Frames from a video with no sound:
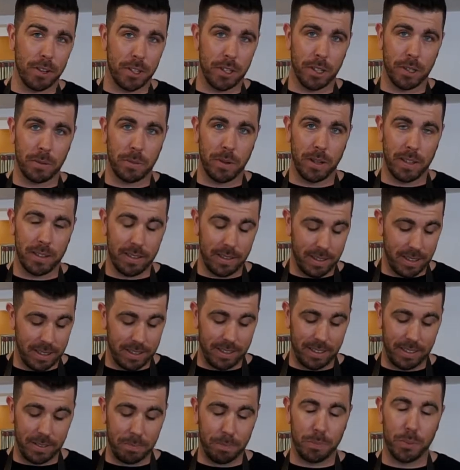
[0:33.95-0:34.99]
to cook with is
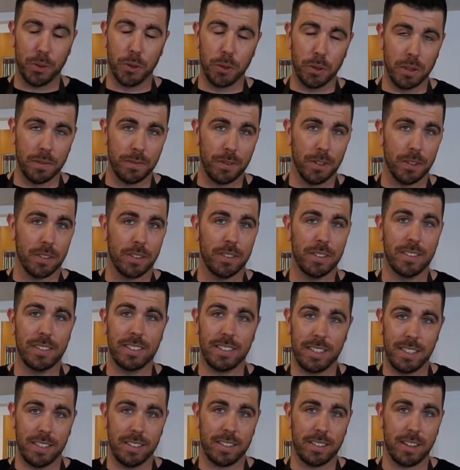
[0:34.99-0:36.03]
these beautiful
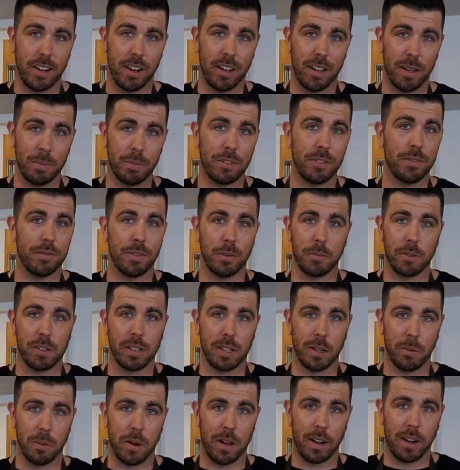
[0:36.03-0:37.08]
sea scallops from
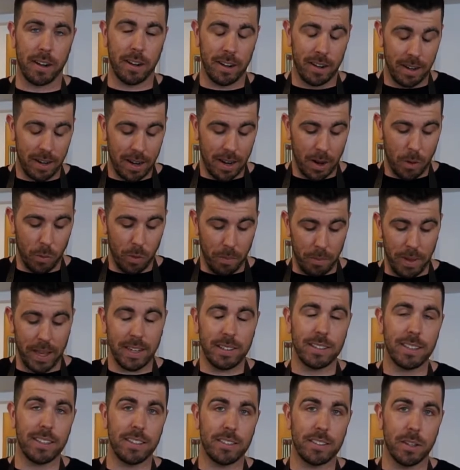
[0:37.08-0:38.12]
Clearwater. What
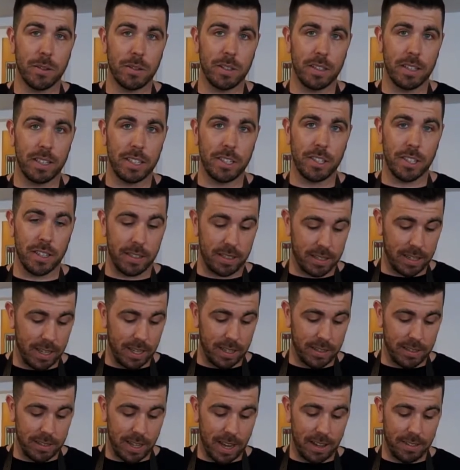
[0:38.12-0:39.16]
makes these so delicious
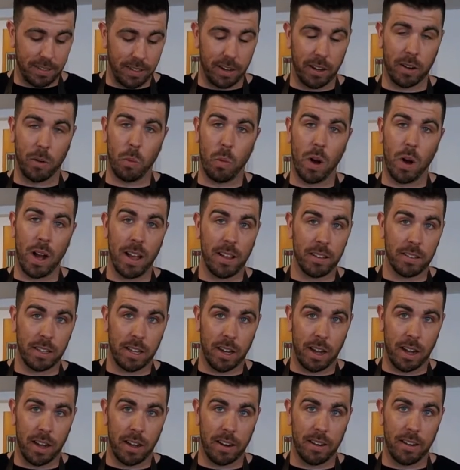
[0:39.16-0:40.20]
is that they're wild
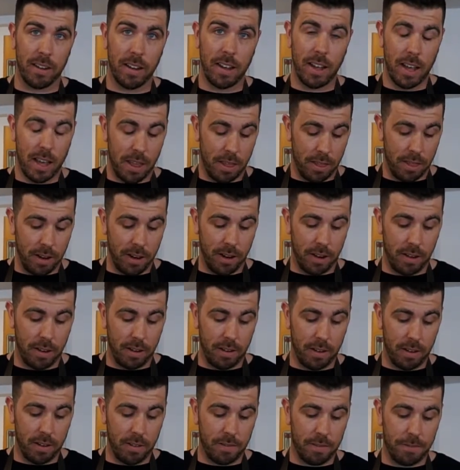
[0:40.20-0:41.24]
caught.
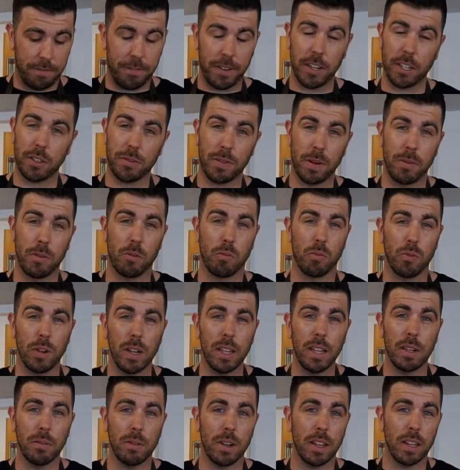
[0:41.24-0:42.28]
They're fish from the
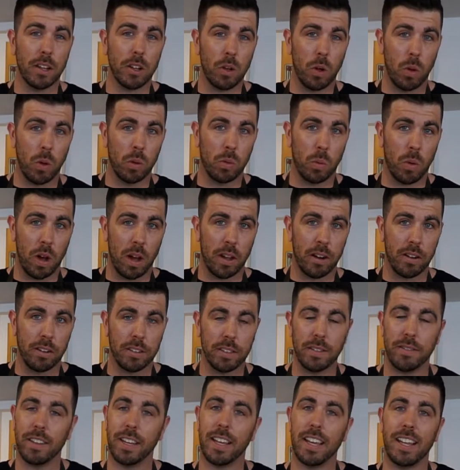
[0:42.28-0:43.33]
really cold waters
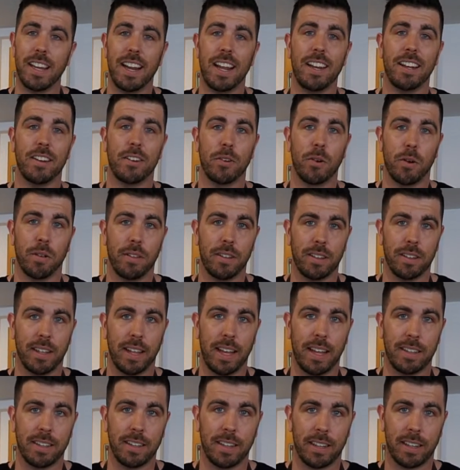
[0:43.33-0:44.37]
of the Canadian North
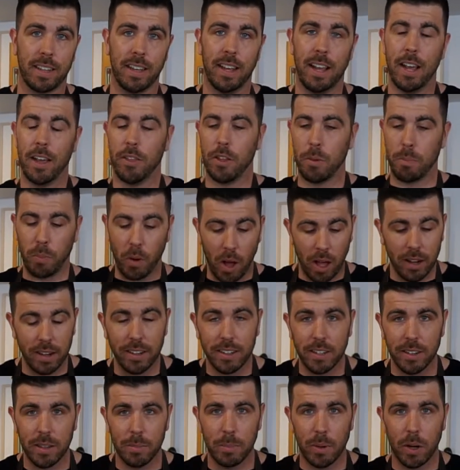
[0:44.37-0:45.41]
Atlantic. They're brought
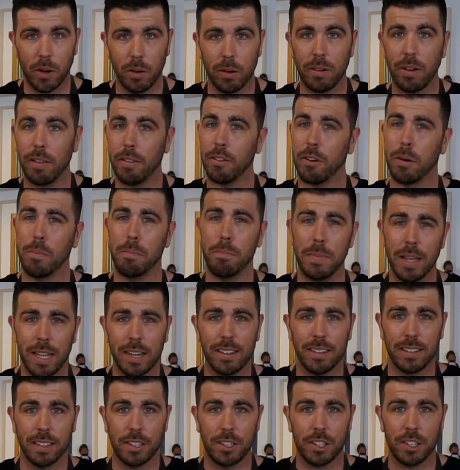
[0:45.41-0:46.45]
into the boat, they're
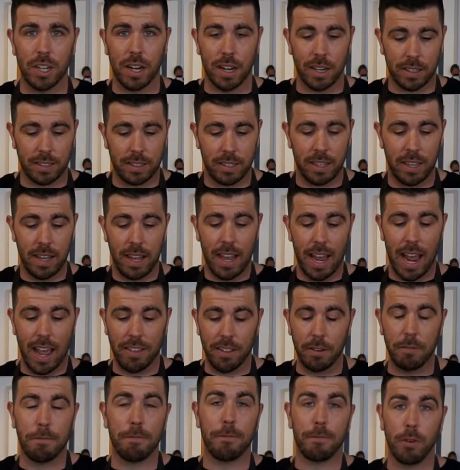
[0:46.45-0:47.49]
immediately shucked, and
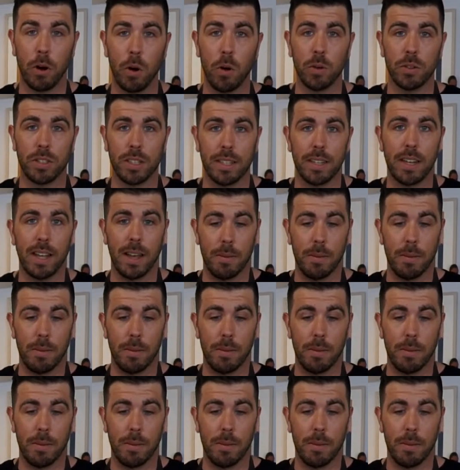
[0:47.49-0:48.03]
then frozen